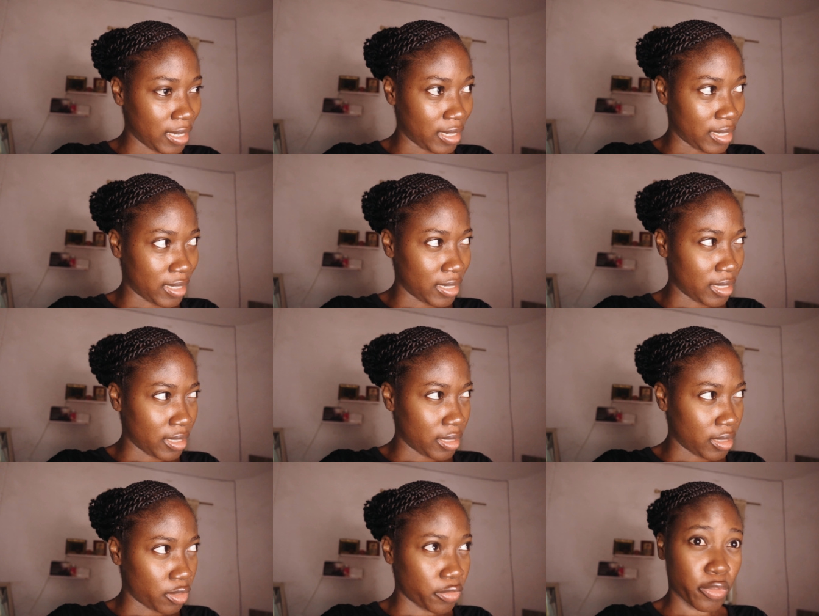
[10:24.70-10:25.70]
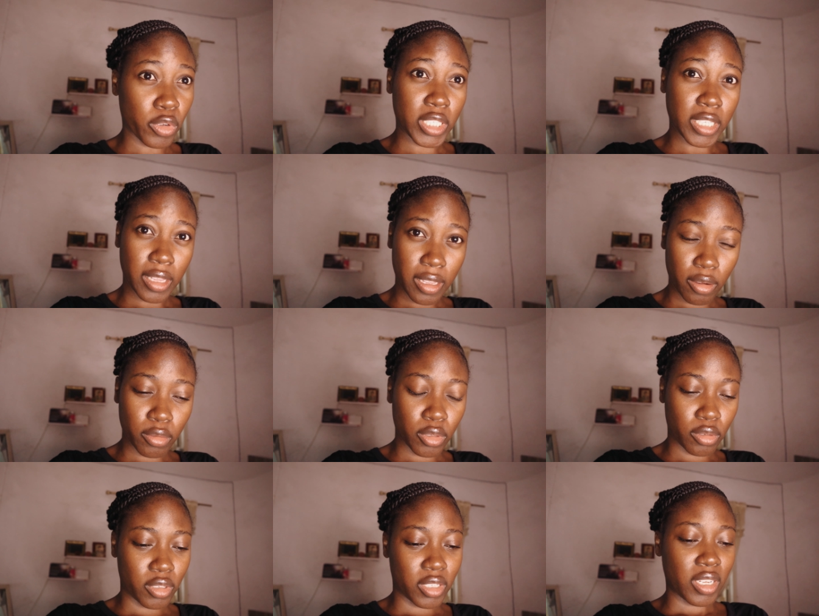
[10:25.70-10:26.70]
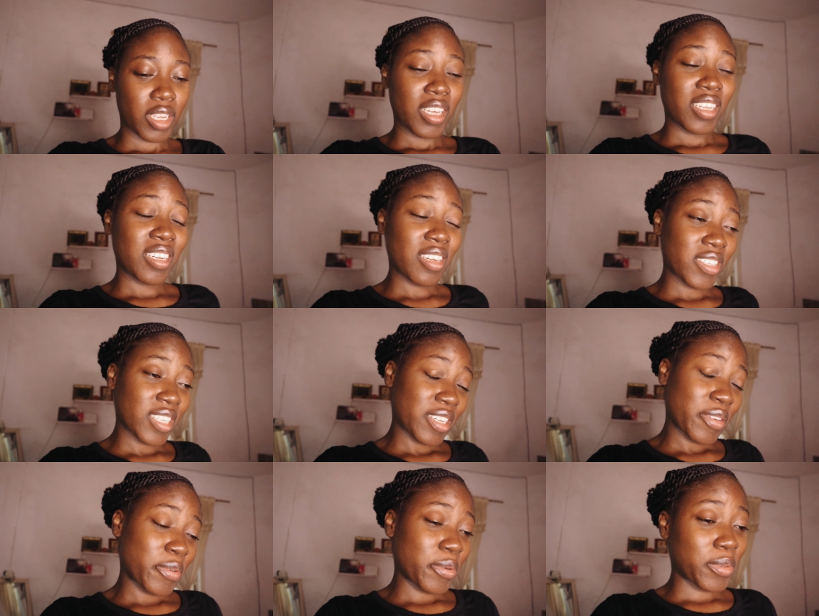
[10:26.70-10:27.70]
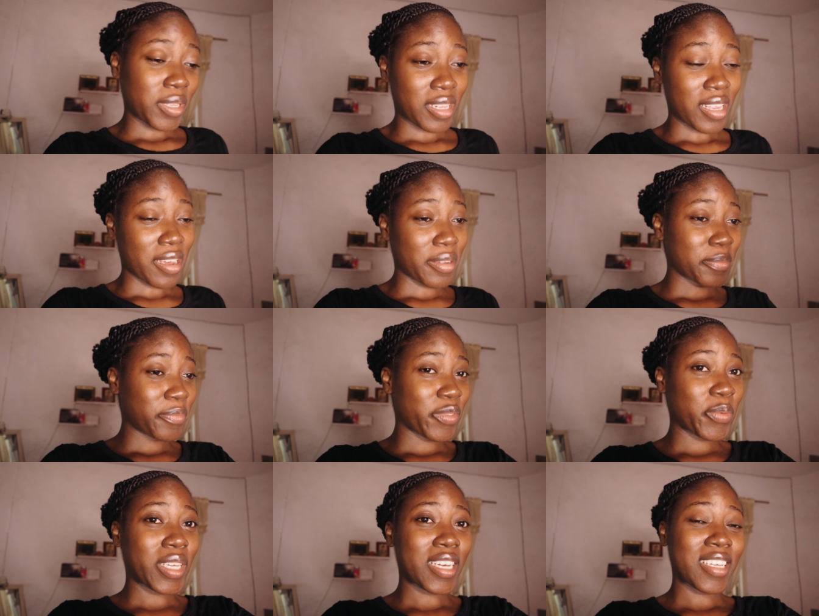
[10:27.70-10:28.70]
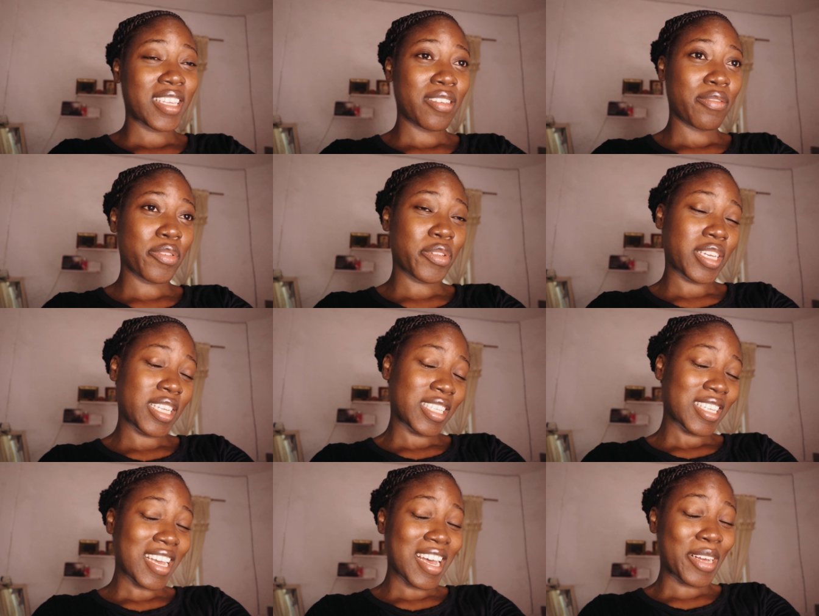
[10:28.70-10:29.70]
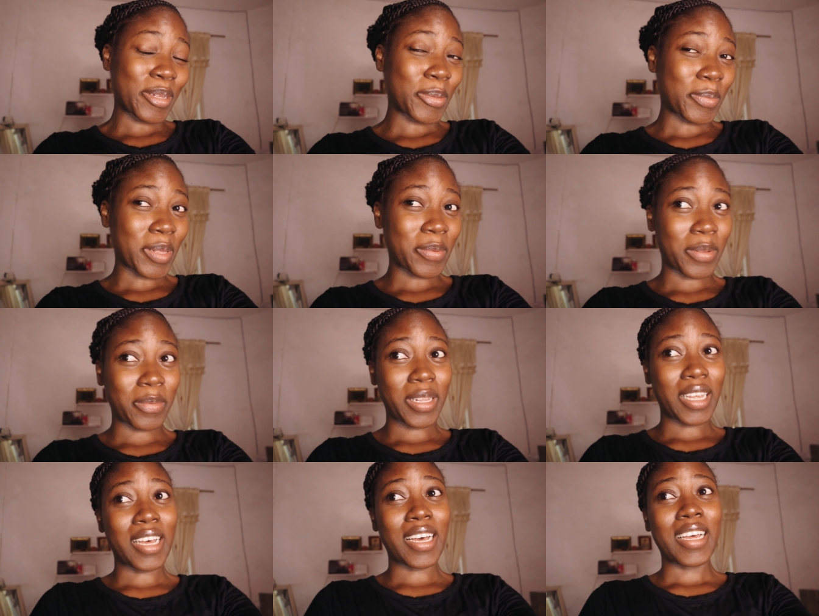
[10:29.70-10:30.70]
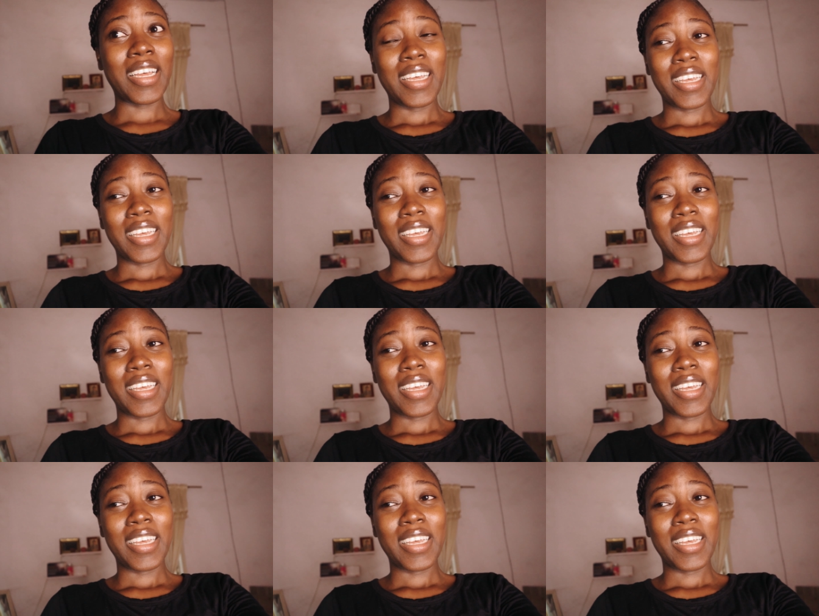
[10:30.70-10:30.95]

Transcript: is 40000 then i said oh so that we can give you discount blah blah blah